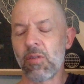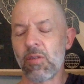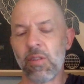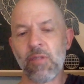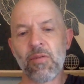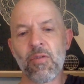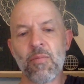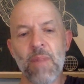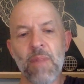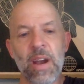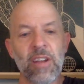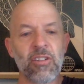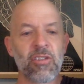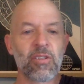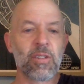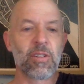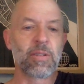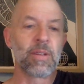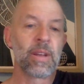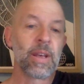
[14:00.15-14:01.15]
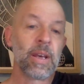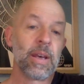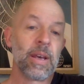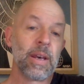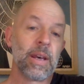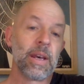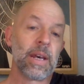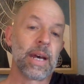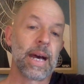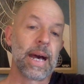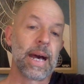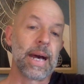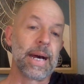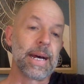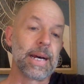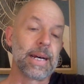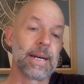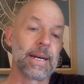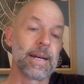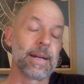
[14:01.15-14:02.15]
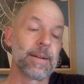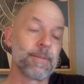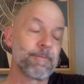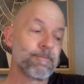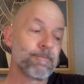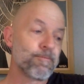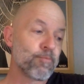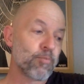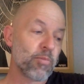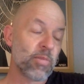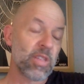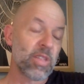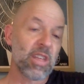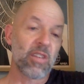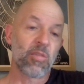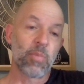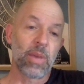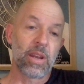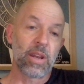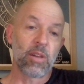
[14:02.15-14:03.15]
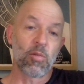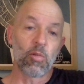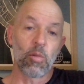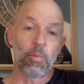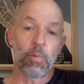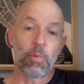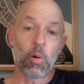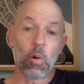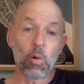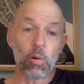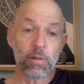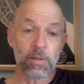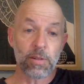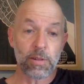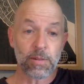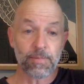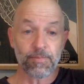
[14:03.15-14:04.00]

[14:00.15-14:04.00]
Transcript: of information. There's been a report